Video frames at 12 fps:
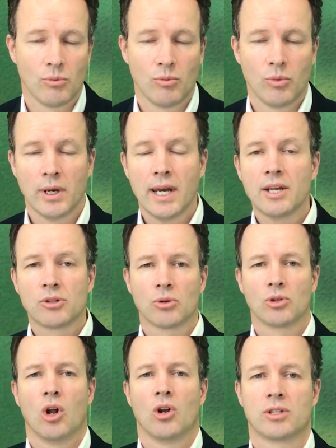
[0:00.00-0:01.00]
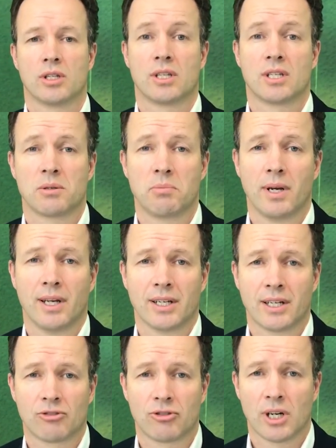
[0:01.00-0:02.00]
We need to acknowledge that this has been
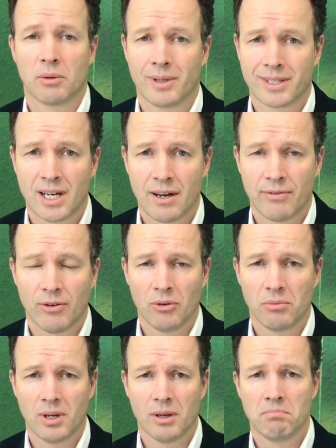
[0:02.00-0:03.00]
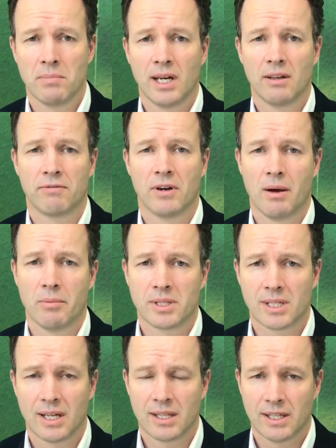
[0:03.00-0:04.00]
incredibly tough on many farmers
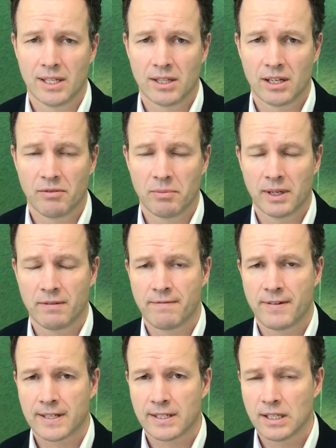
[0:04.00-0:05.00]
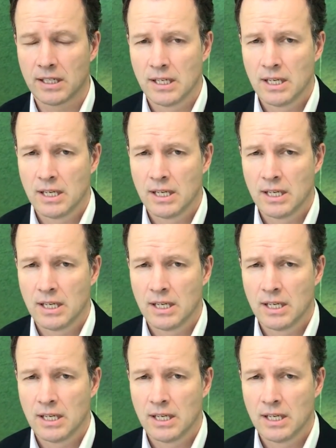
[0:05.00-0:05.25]
out there that have been affected,